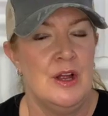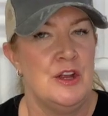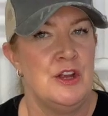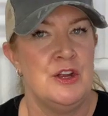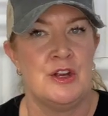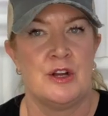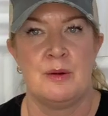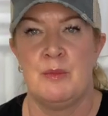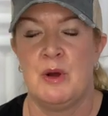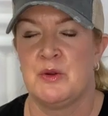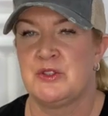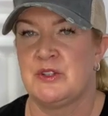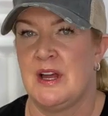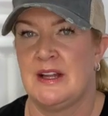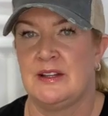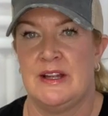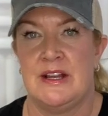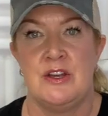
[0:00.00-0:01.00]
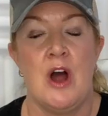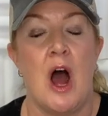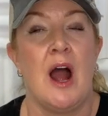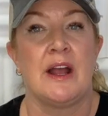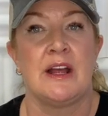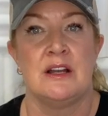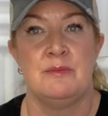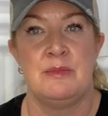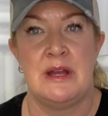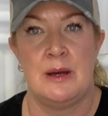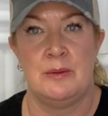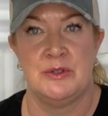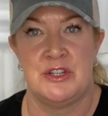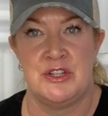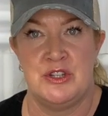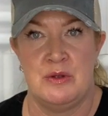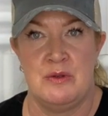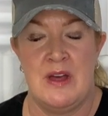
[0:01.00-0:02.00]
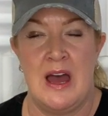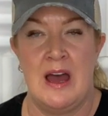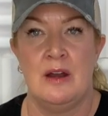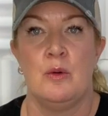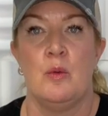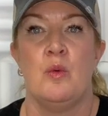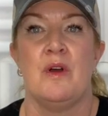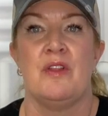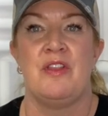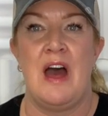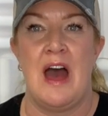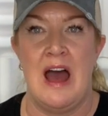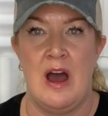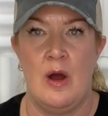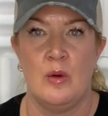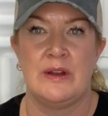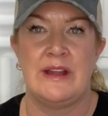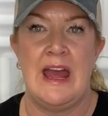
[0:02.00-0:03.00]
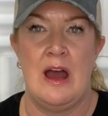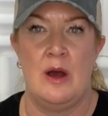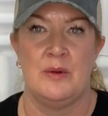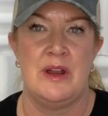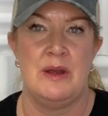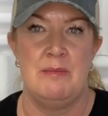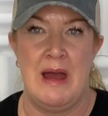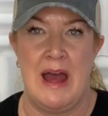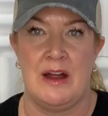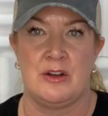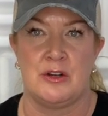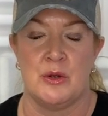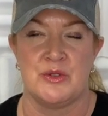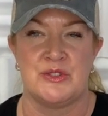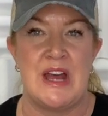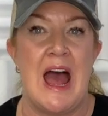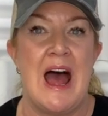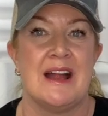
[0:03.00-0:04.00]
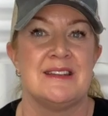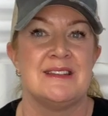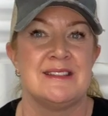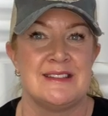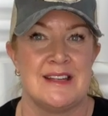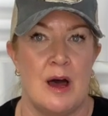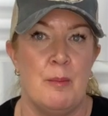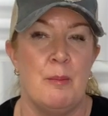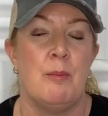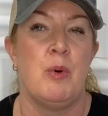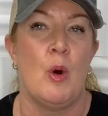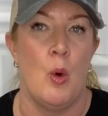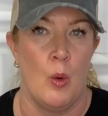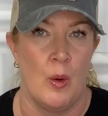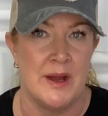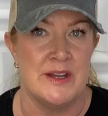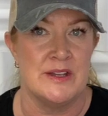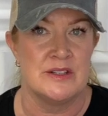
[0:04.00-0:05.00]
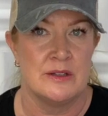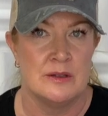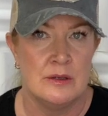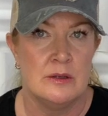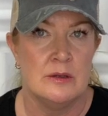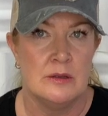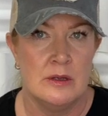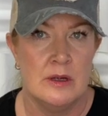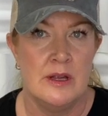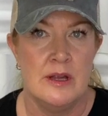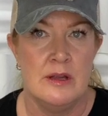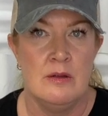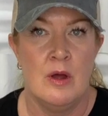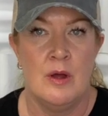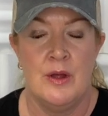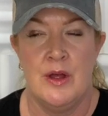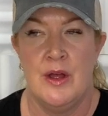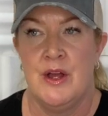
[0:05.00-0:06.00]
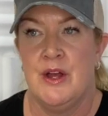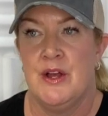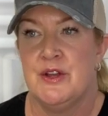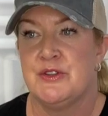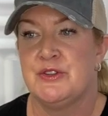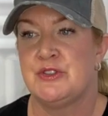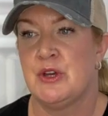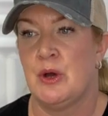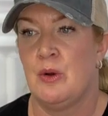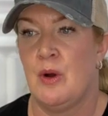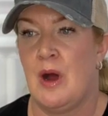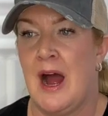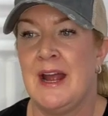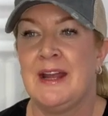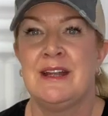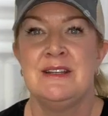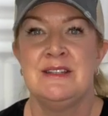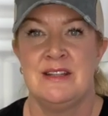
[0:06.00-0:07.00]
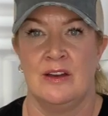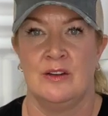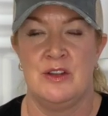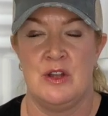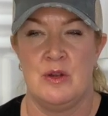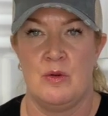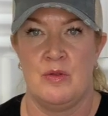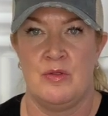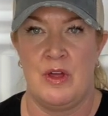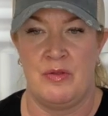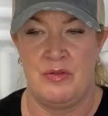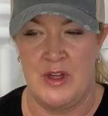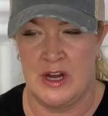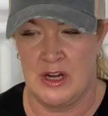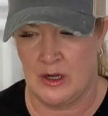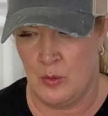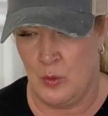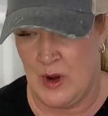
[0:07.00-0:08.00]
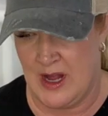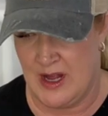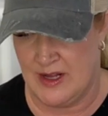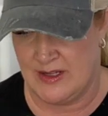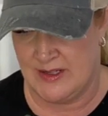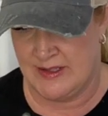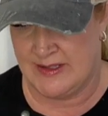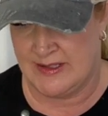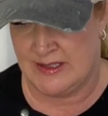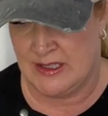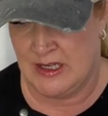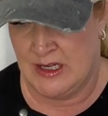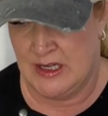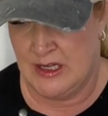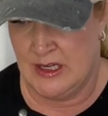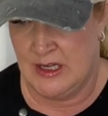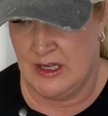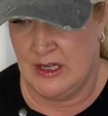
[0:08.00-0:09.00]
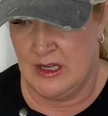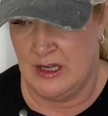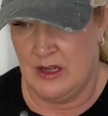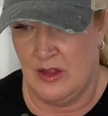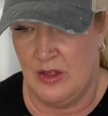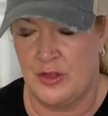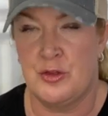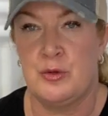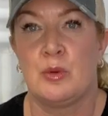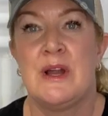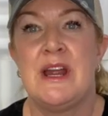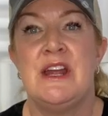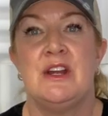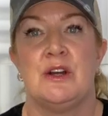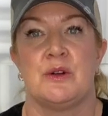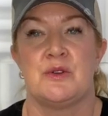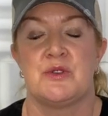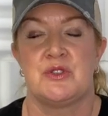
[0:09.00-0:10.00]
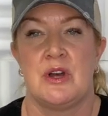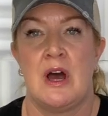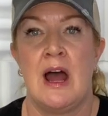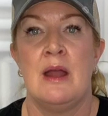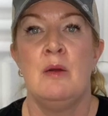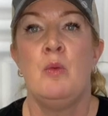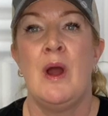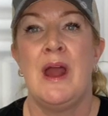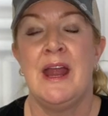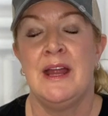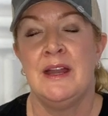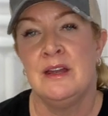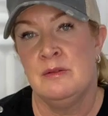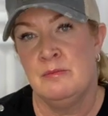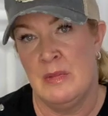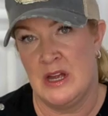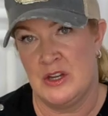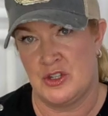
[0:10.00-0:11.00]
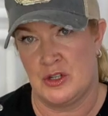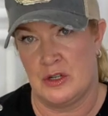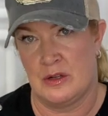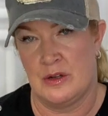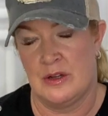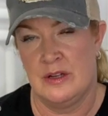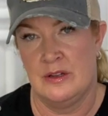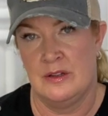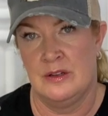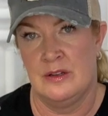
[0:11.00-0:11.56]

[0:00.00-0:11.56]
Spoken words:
you're most likely not going to be able to do that without counting macros at some point. Okay? So I can tell you that there was 3 years. I weighed and measured